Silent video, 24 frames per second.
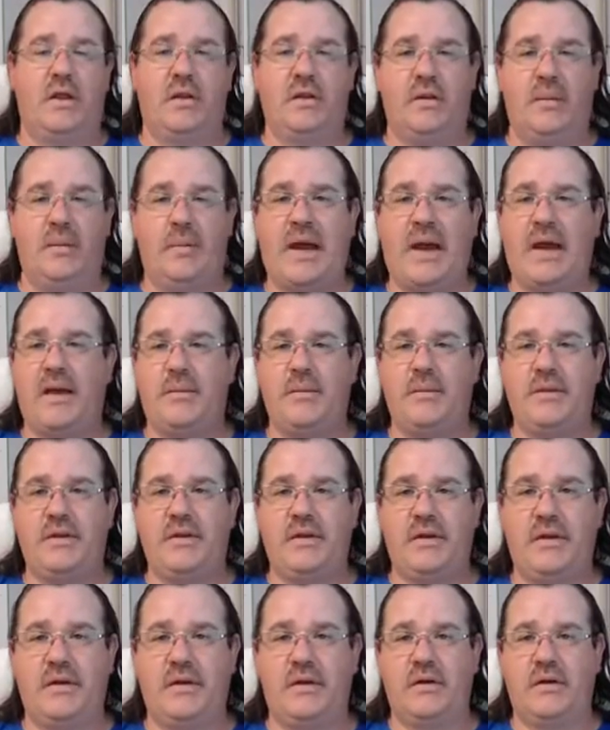The bottom of
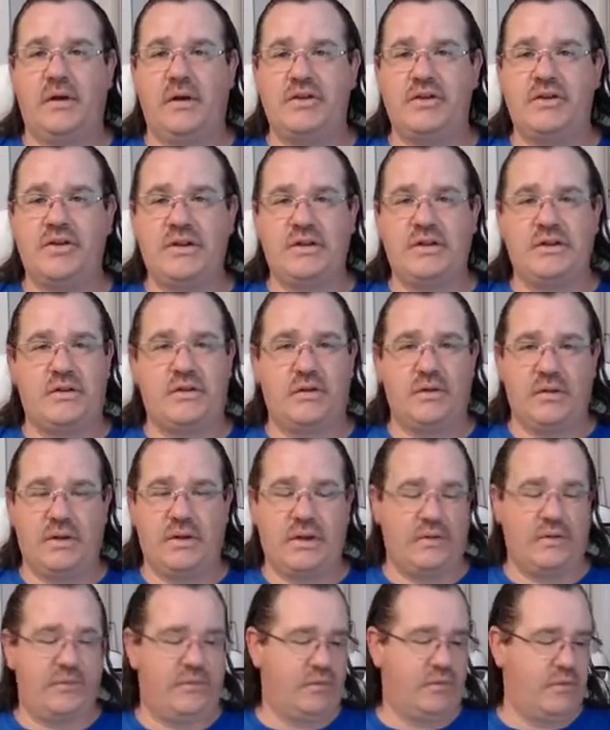your shins don't
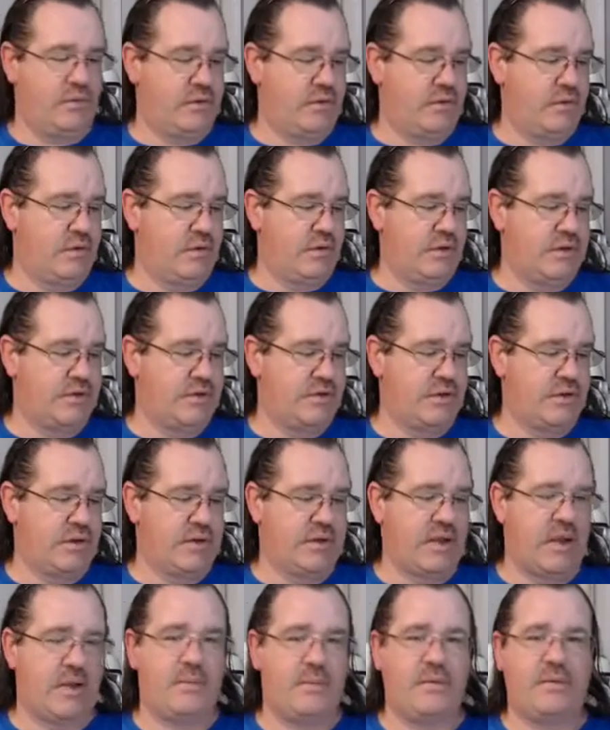get a return edge on
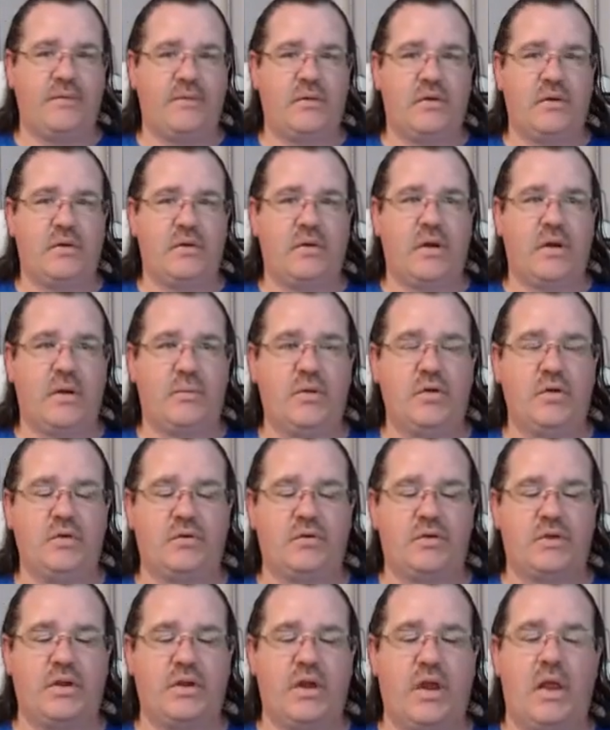top of your
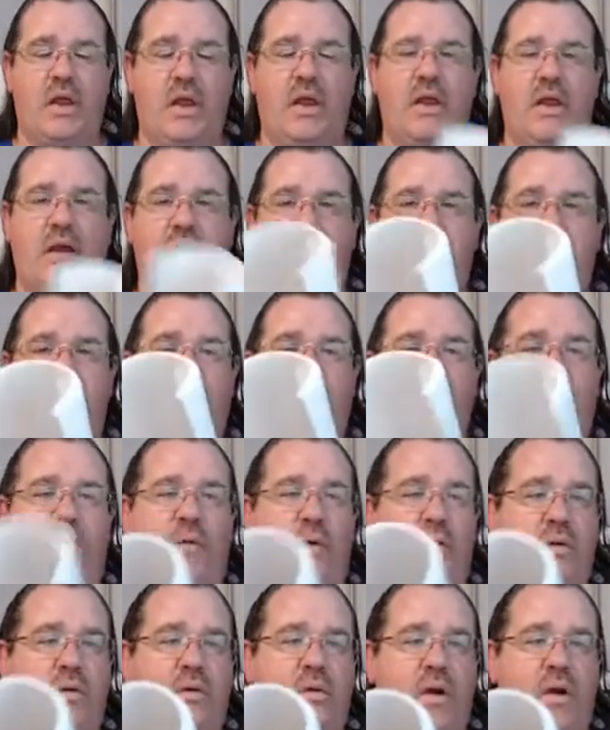boots. Your
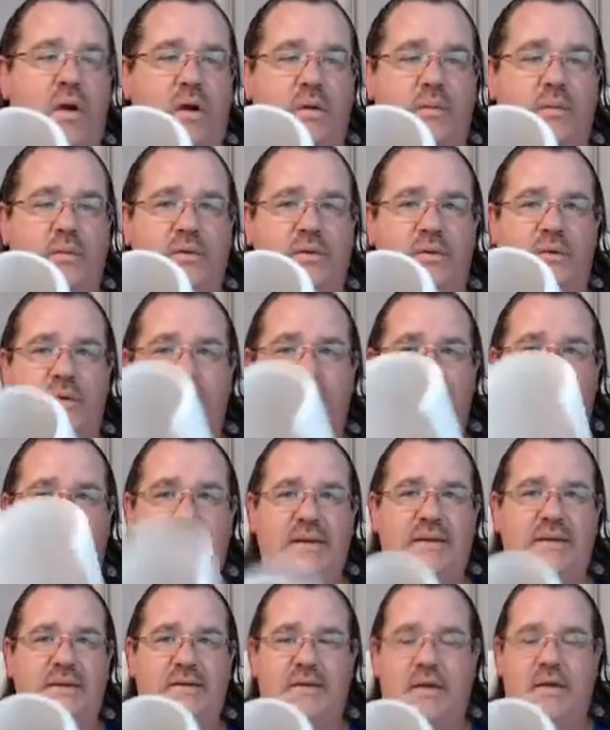forearms,
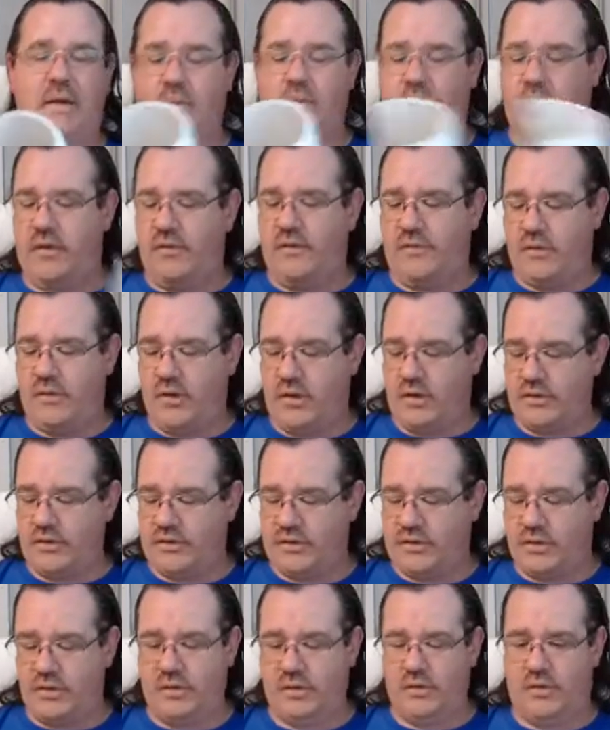these come off
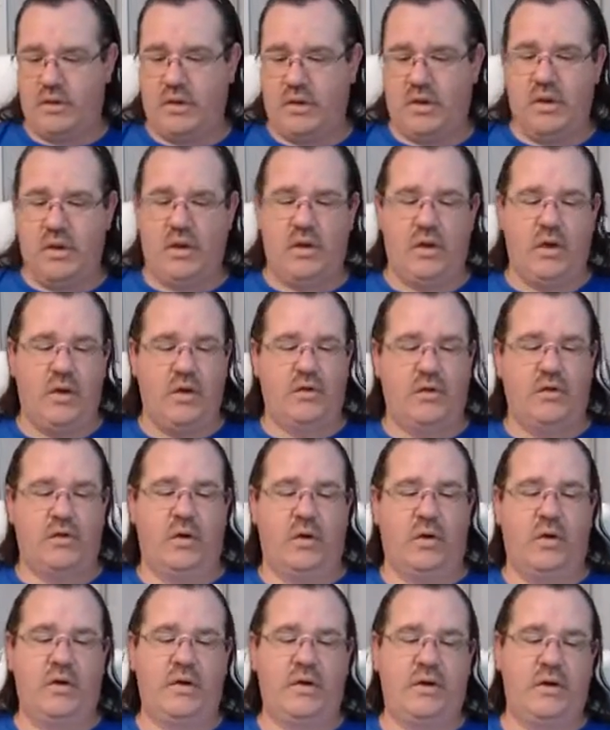also. So
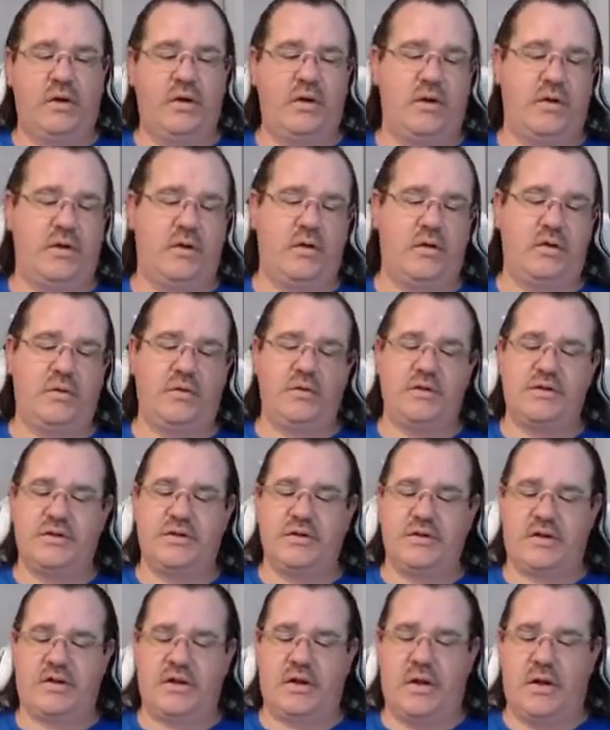all you're going to do is
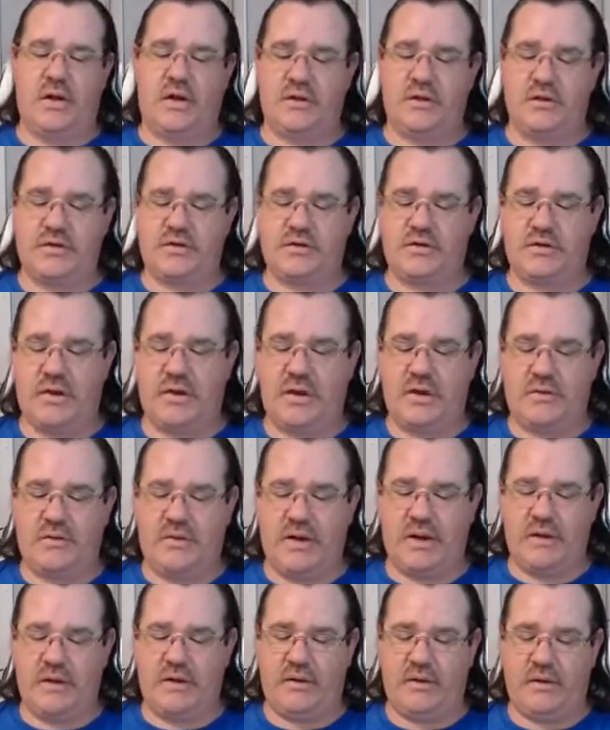just cut straight
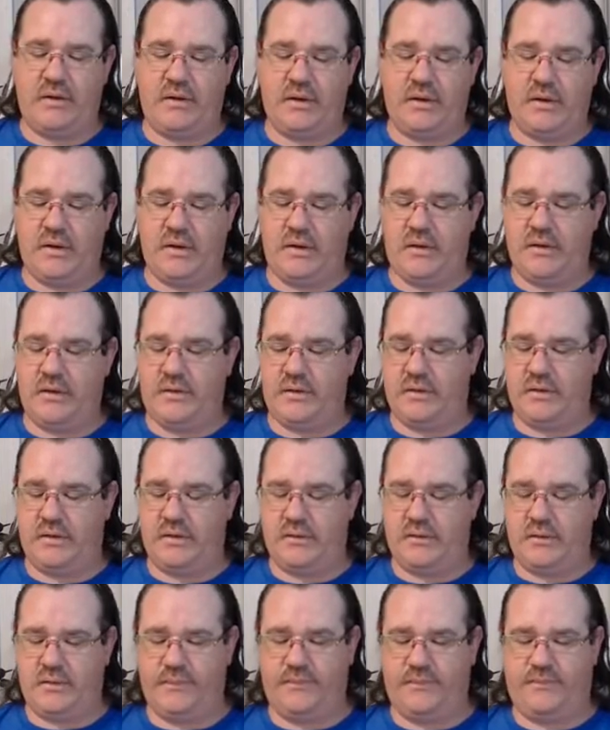around
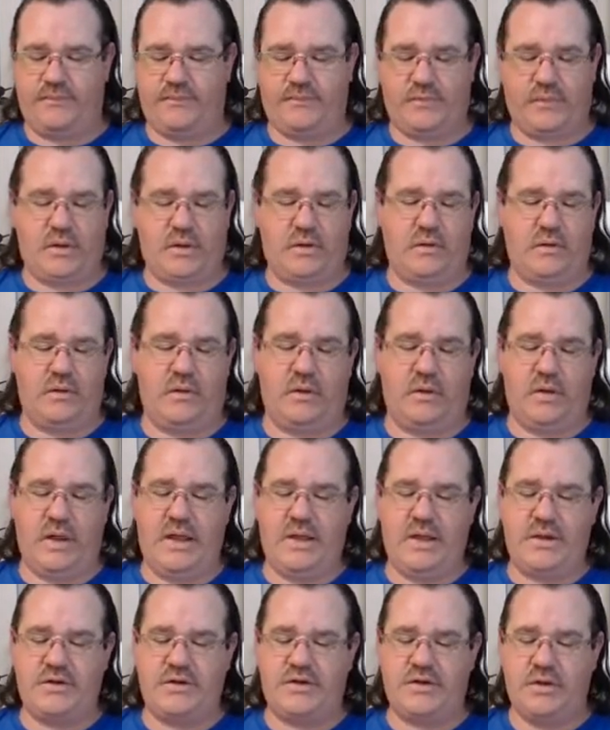the
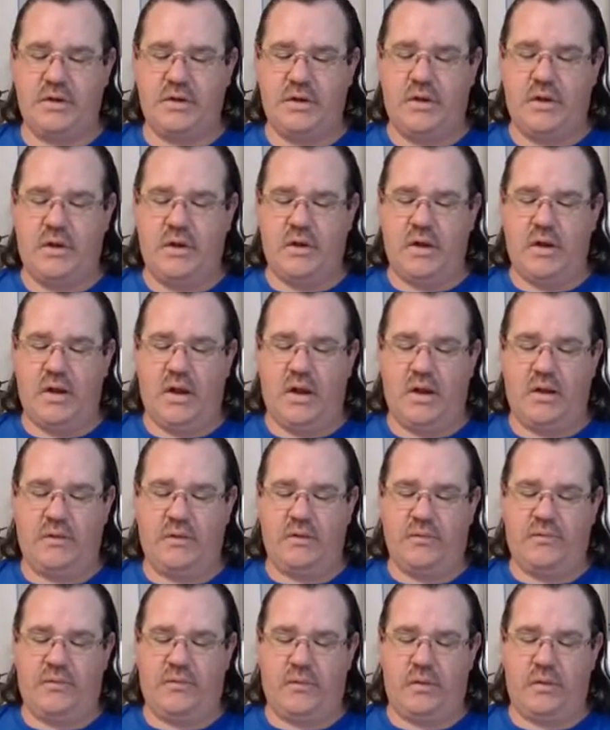edge on
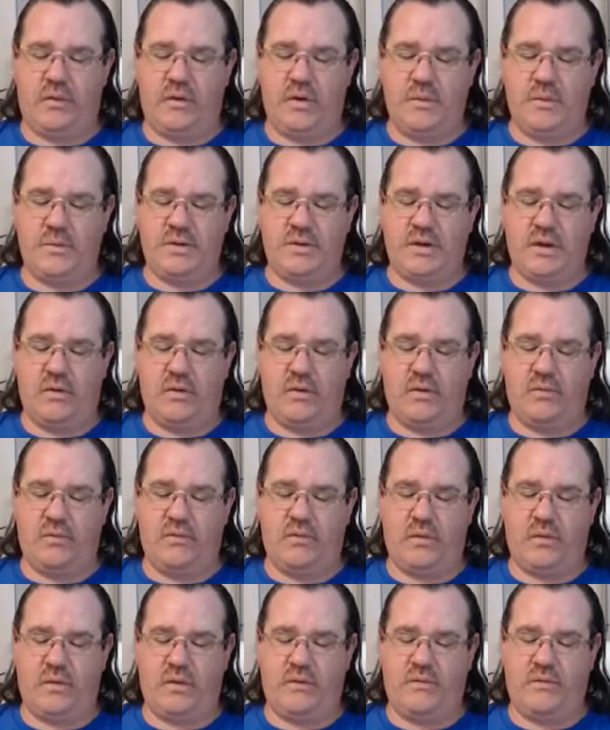the forearms, on all
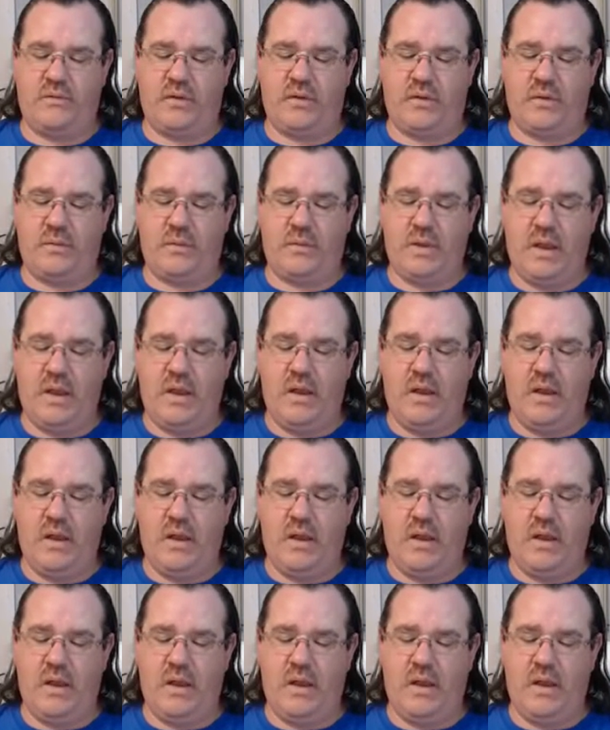4 of them.